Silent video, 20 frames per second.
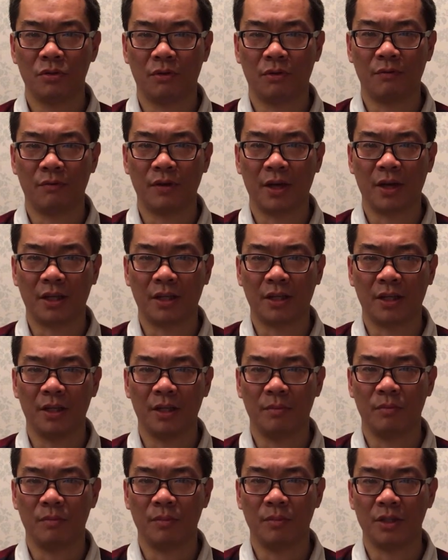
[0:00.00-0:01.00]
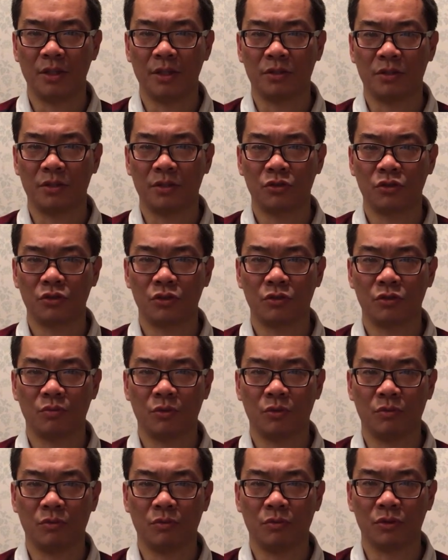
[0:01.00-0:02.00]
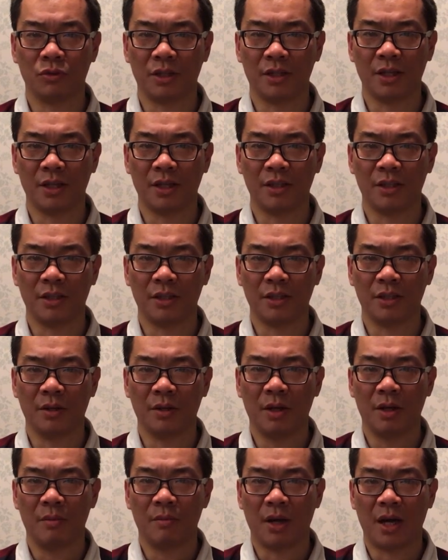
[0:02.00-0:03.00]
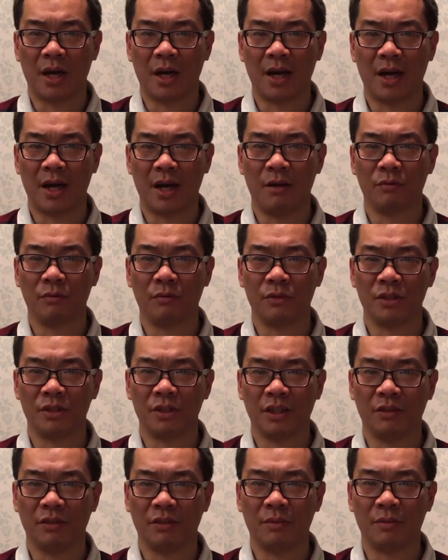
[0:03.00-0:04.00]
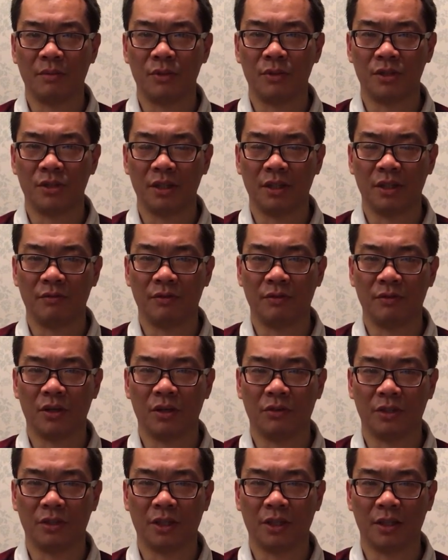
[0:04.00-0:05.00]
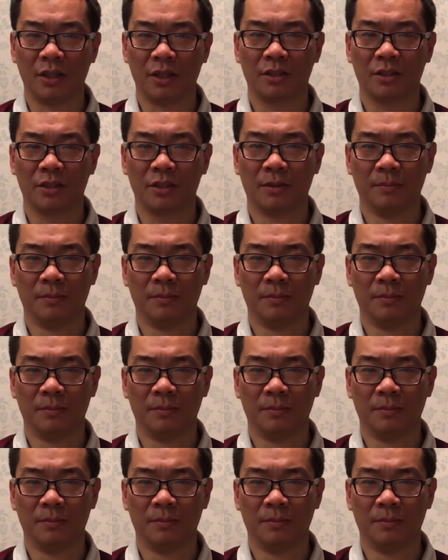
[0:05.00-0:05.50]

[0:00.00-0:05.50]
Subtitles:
or effect means not just what was intended, but how the receiver perceived the conduct.